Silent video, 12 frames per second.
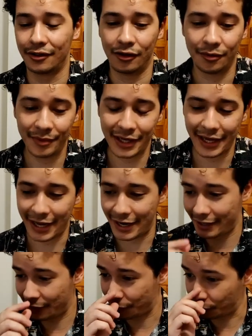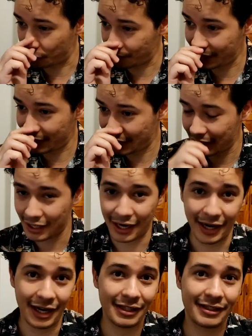Call me a hater, call me
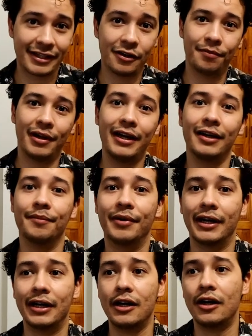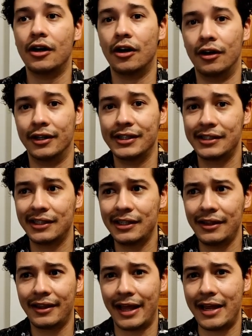an unskilled player, but
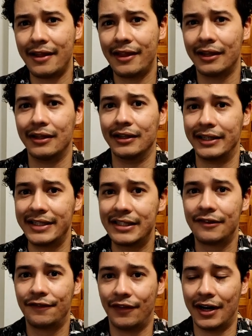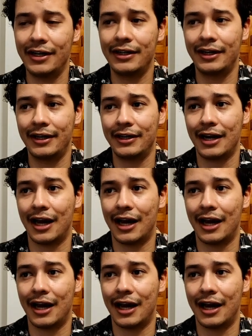honestly, they are the least fun